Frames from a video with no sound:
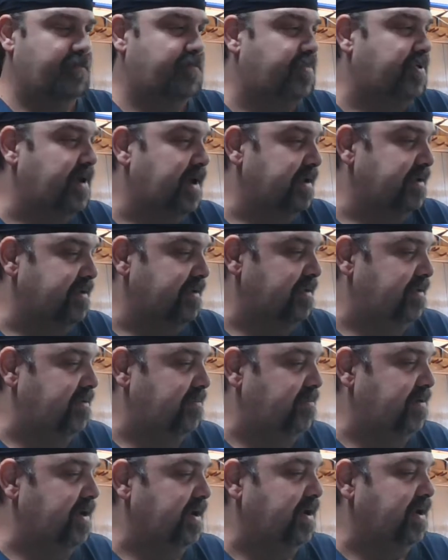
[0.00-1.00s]
present to
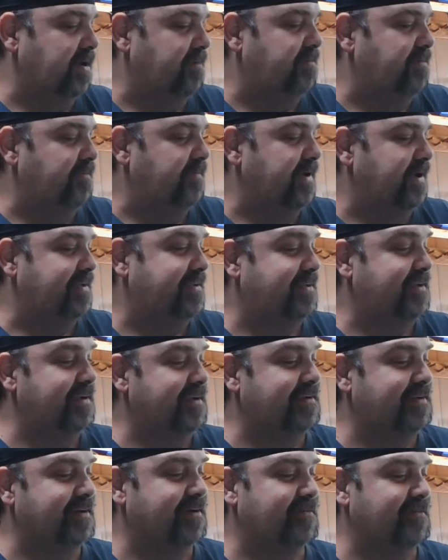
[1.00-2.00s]
pick up if I see
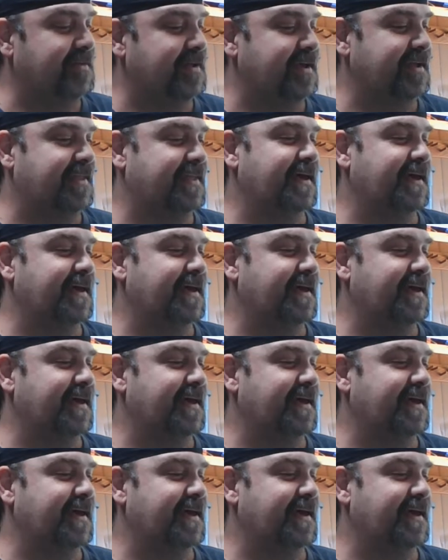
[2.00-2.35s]
something like